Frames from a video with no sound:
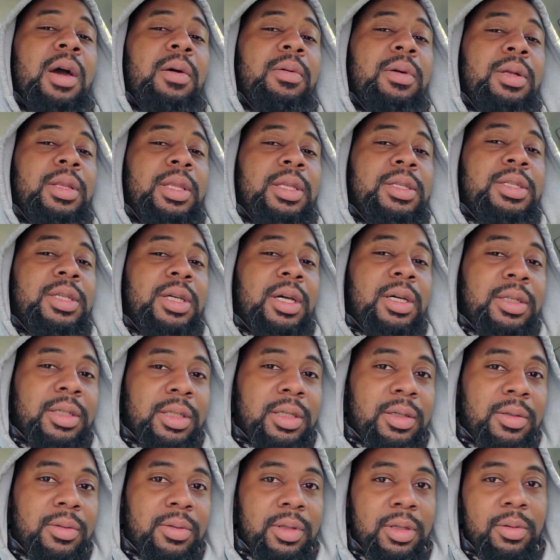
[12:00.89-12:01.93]
I want to let y'all
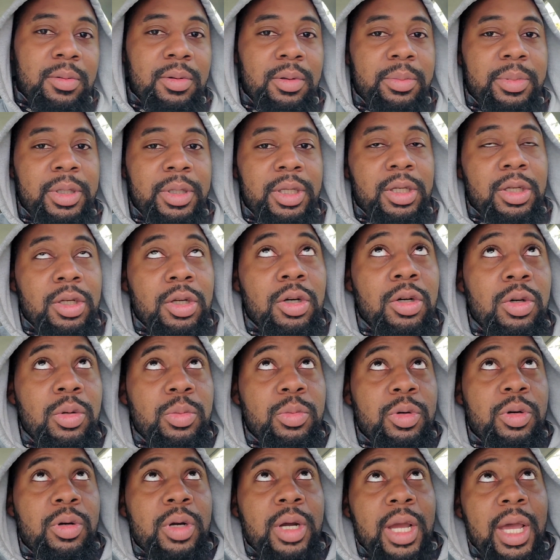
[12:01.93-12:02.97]
know there will be no
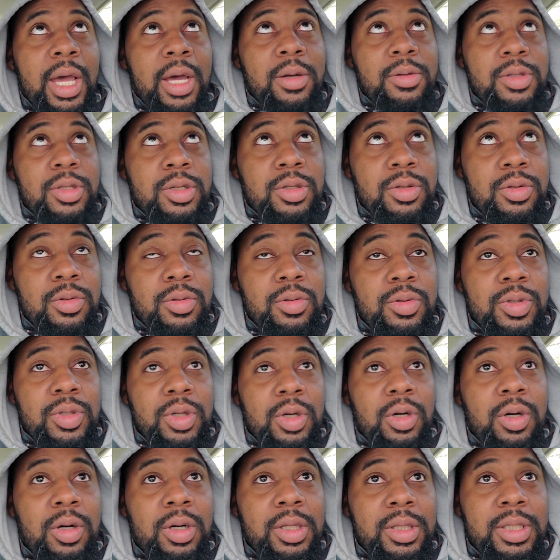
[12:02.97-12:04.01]
more how-tos
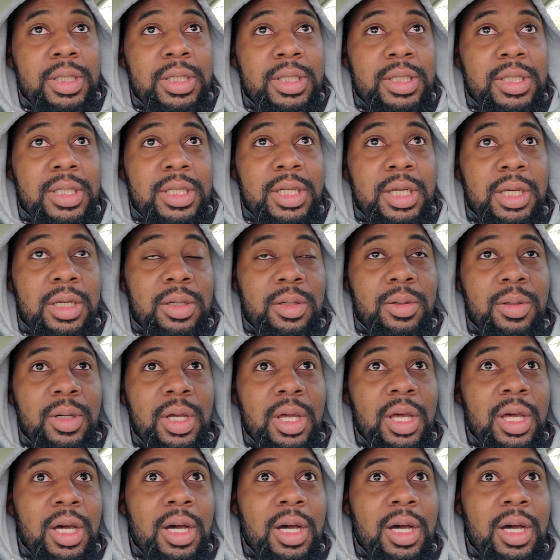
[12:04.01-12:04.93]
on this channel.